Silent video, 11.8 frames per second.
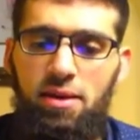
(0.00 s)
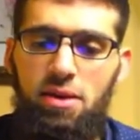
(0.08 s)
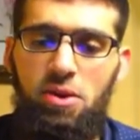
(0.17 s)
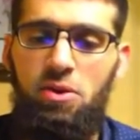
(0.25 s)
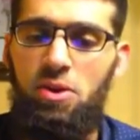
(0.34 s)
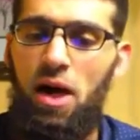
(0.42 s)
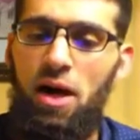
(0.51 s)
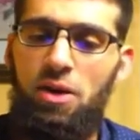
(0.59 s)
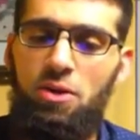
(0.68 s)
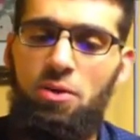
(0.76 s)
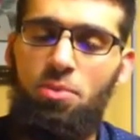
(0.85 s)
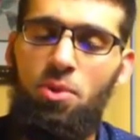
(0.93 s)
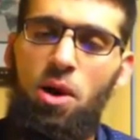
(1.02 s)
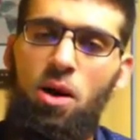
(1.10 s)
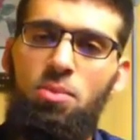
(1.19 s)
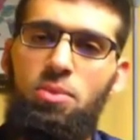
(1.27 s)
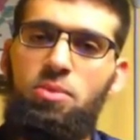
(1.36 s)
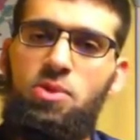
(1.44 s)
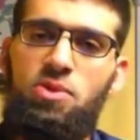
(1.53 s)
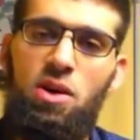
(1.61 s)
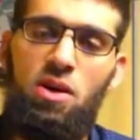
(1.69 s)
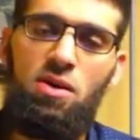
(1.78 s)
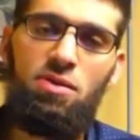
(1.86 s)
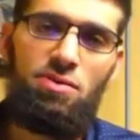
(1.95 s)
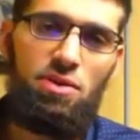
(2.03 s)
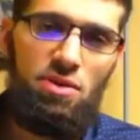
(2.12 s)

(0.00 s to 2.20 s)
you got your problem solved